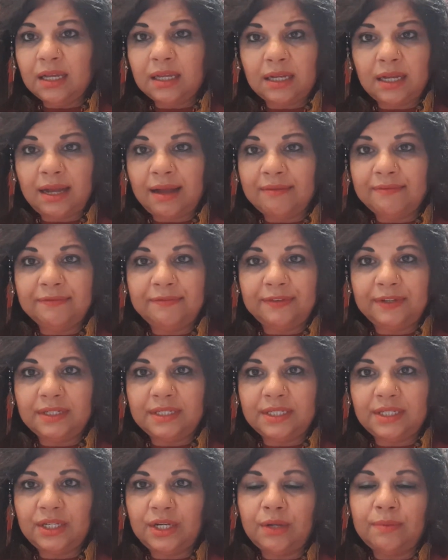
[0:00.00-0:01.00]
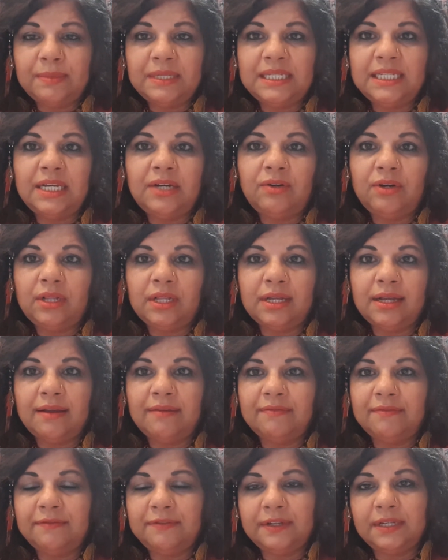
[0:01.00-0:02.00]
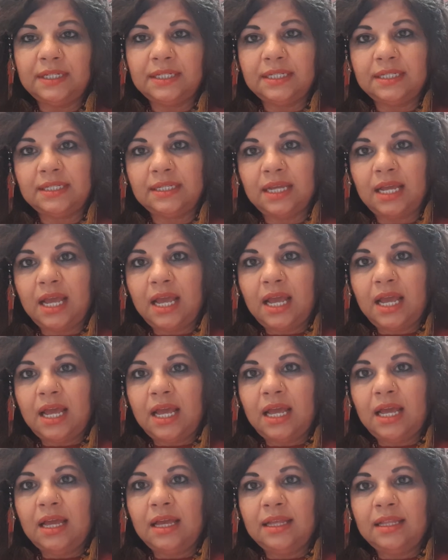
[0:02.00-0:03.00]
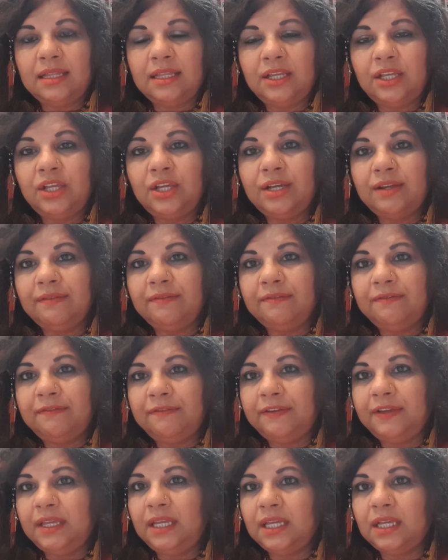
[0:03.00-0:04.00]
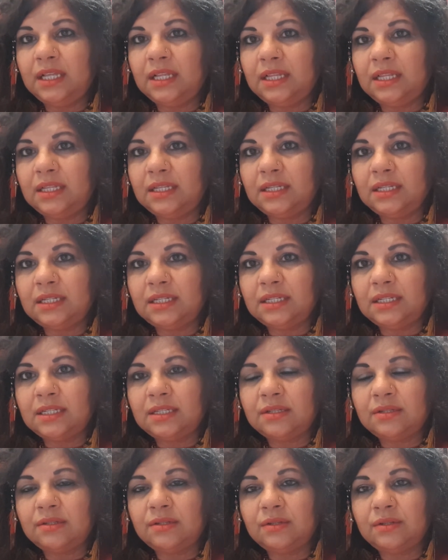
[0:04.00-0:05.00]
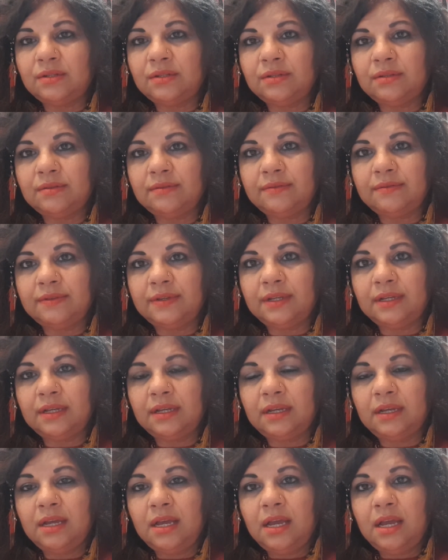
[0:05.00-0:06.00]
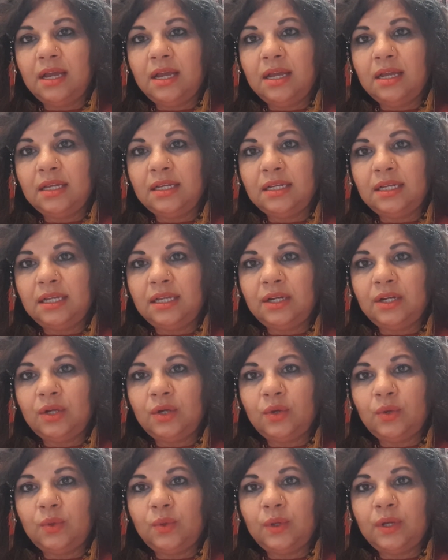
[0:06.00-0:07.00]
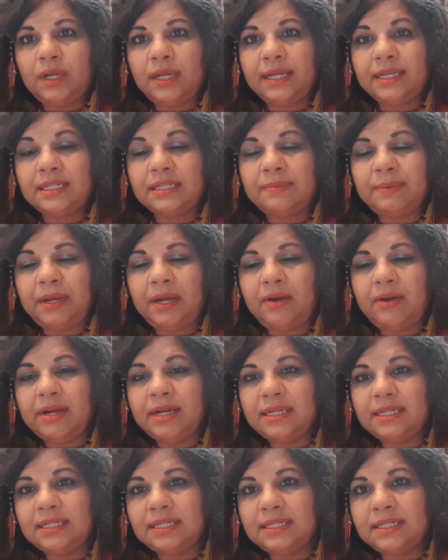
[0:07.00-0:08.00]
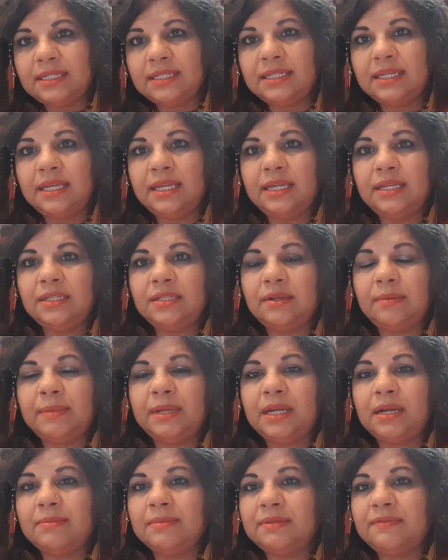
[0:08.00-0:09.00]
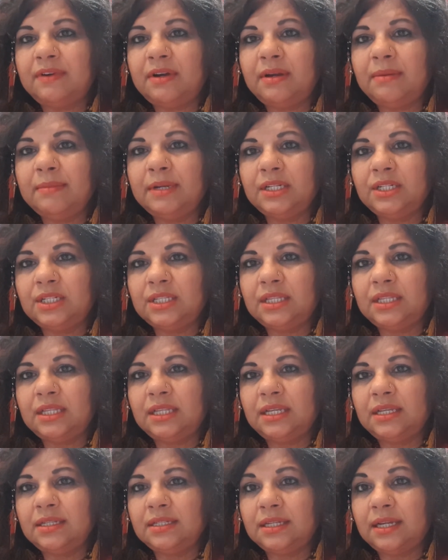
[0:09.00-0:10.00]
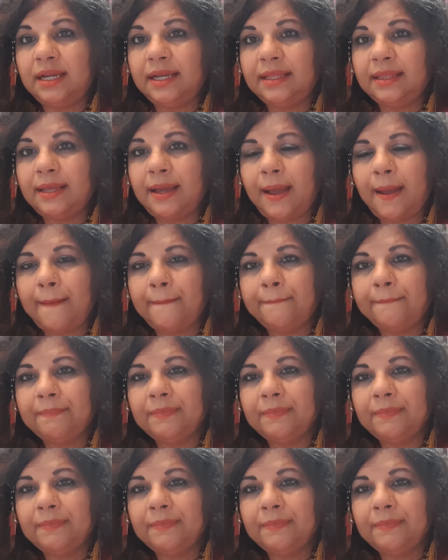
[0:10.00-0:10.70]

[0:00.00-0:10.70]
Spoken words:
Comforts, you know, material comforts that you can feel and sort of, you know, experience and see. So it becomes very much things like that.